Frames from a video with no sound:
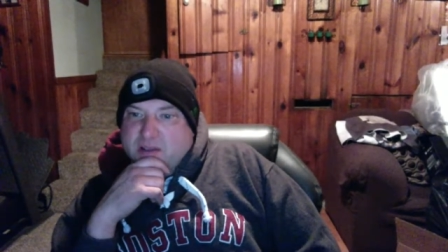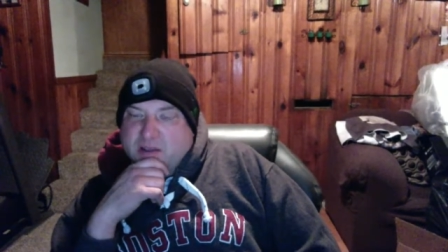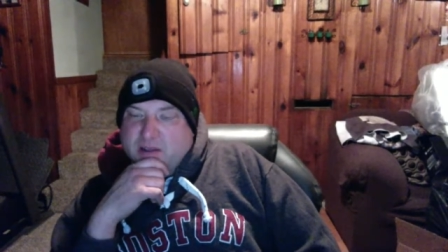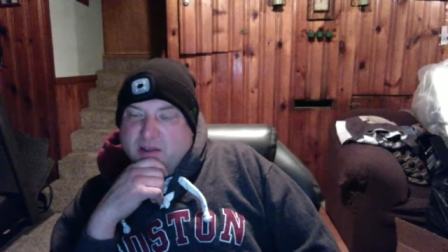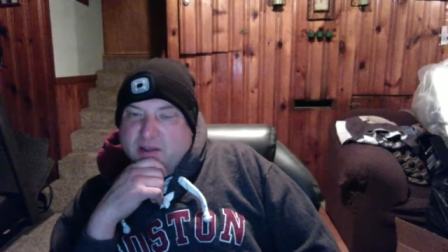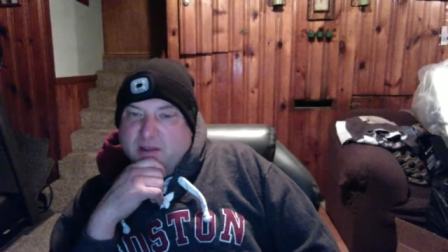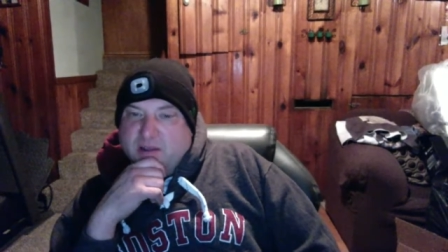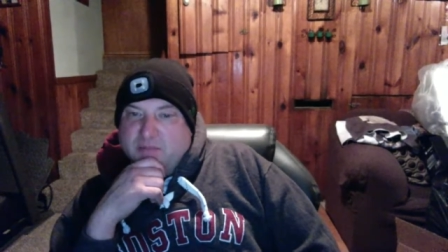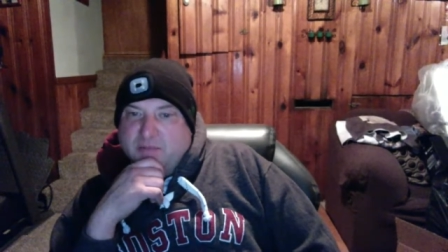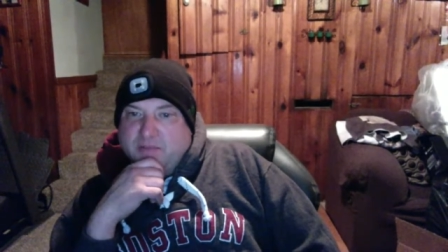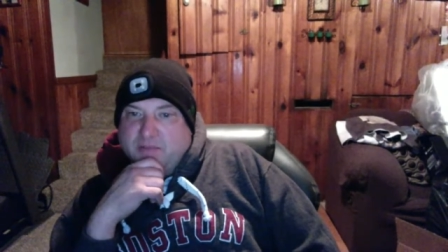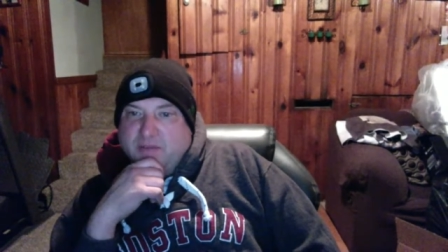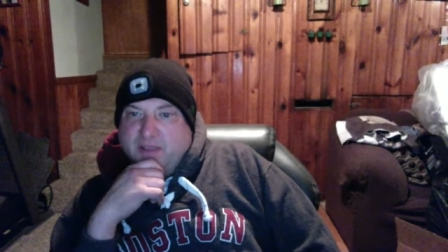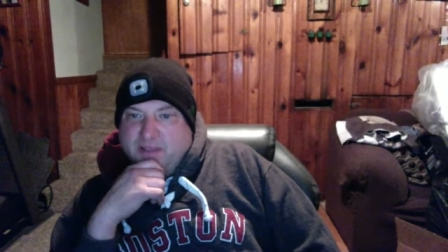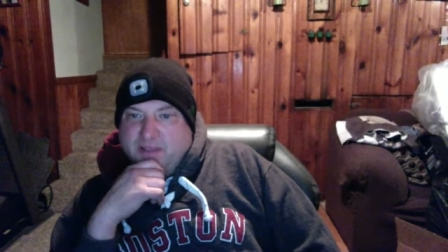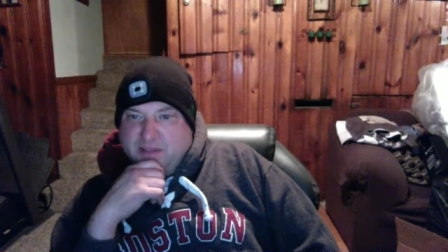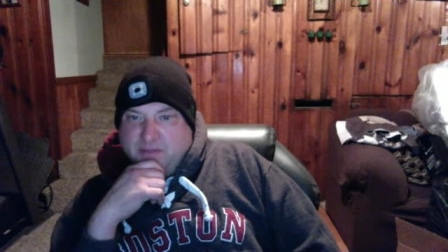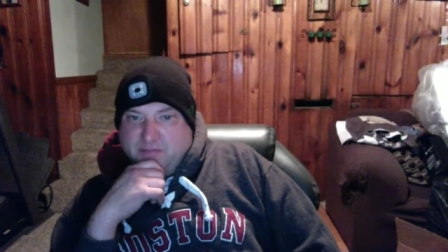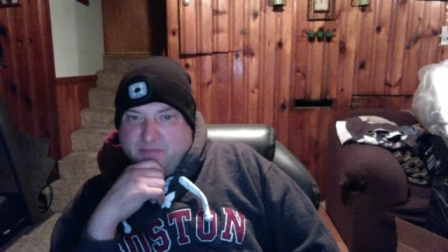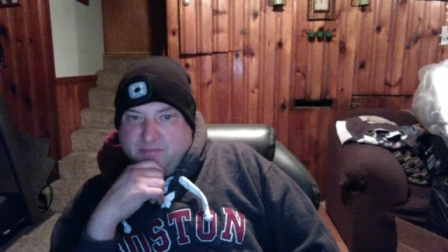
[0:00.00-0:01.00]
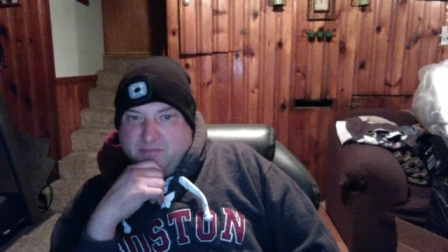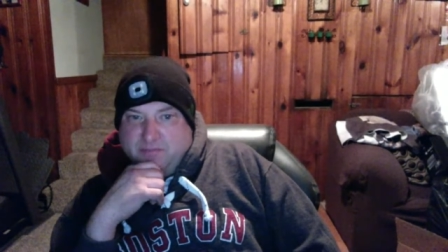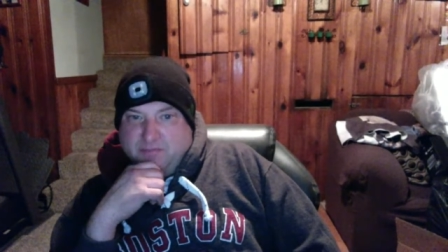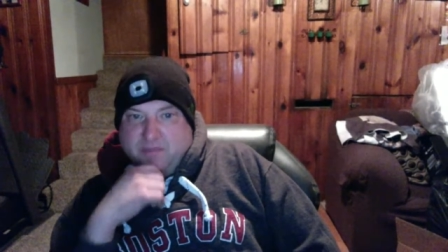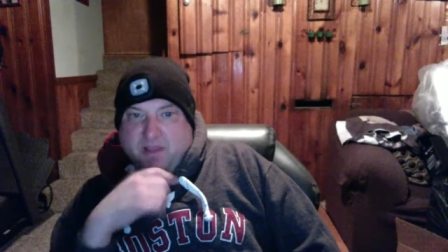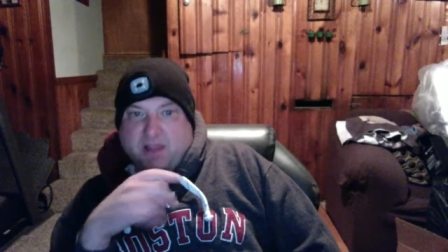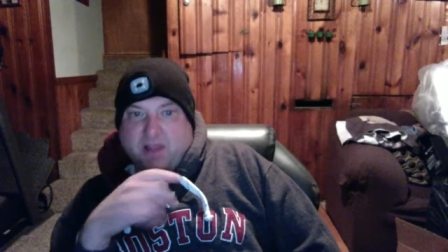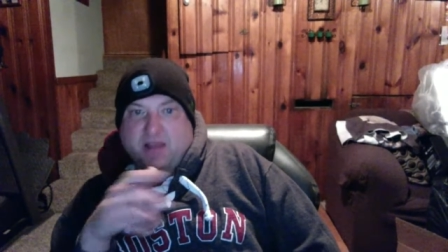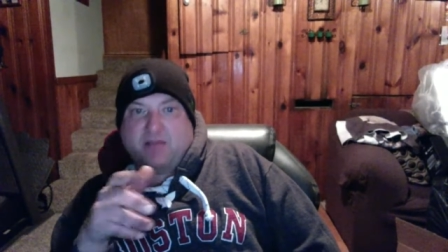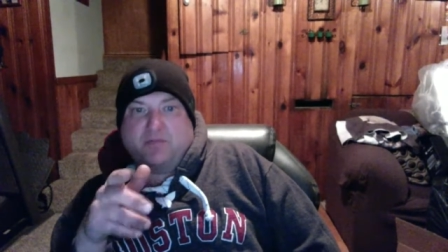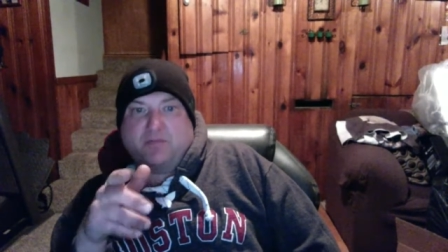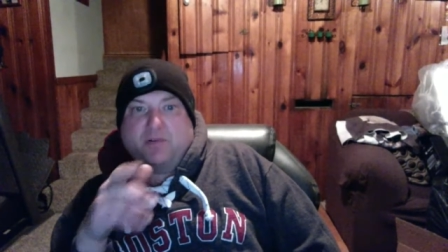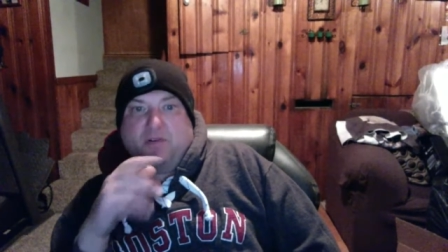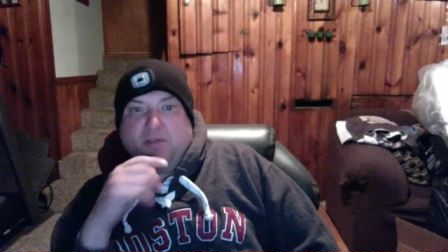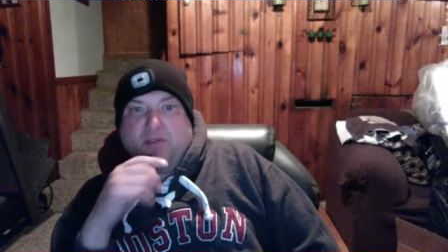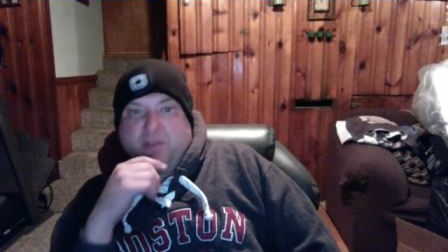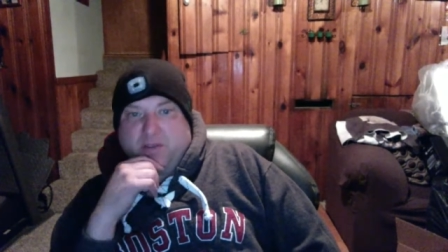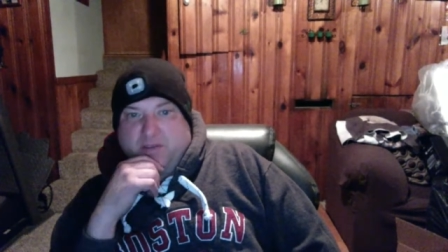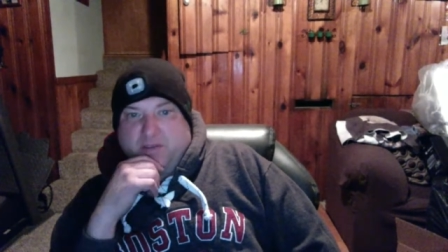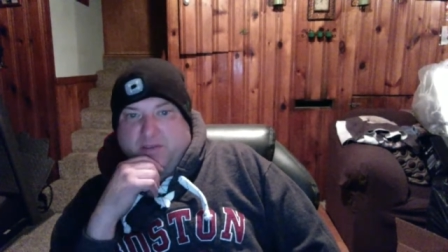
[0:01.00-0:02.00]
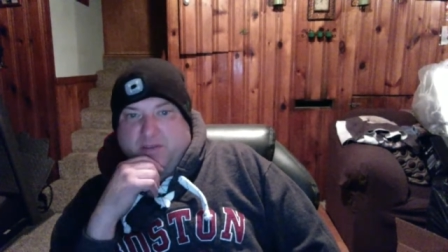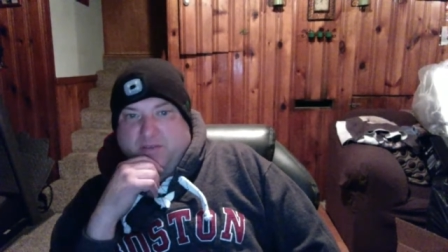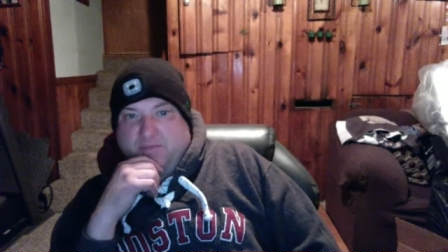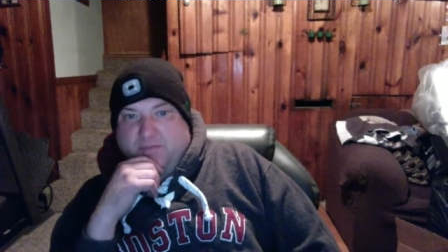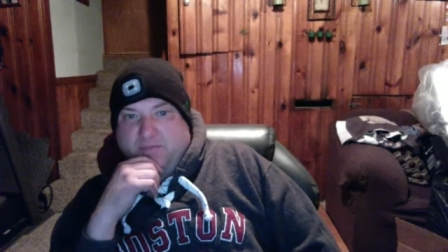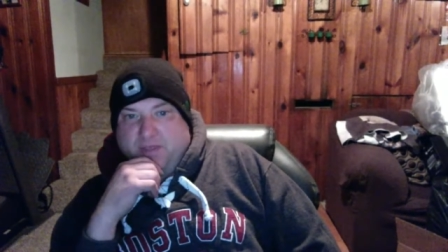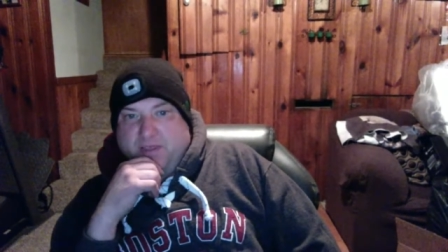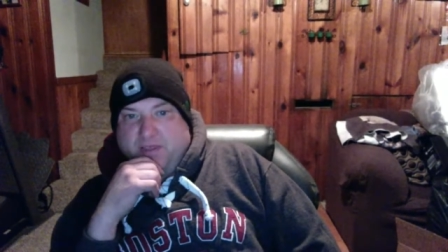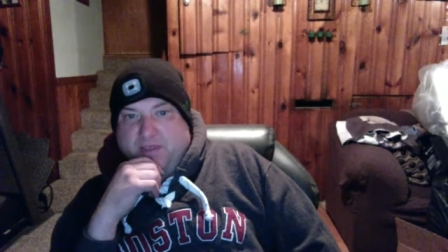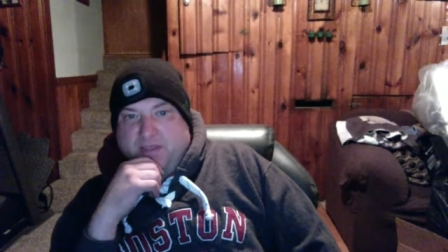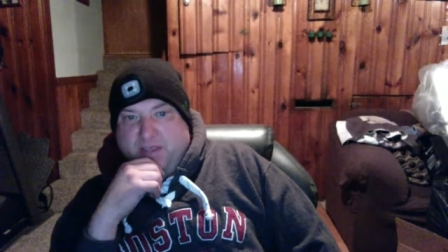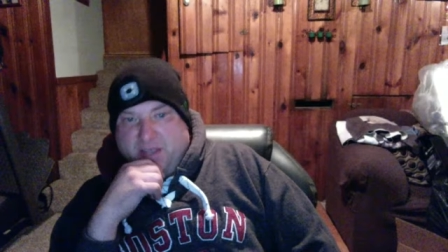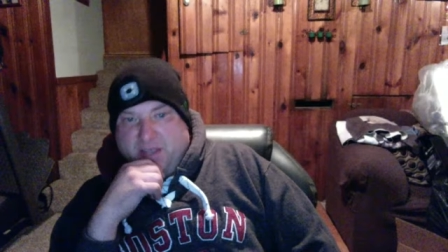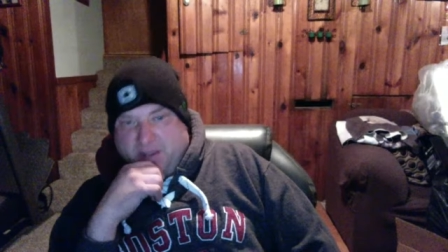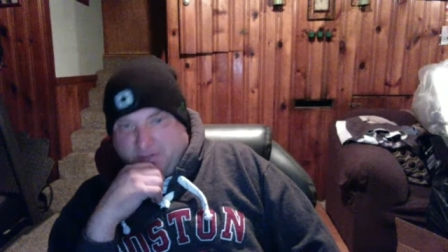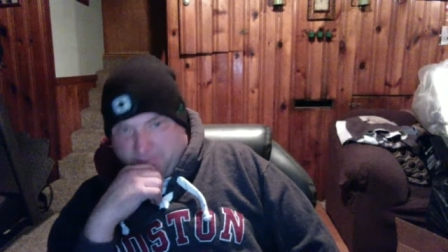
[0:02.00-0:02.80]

I've had some early in the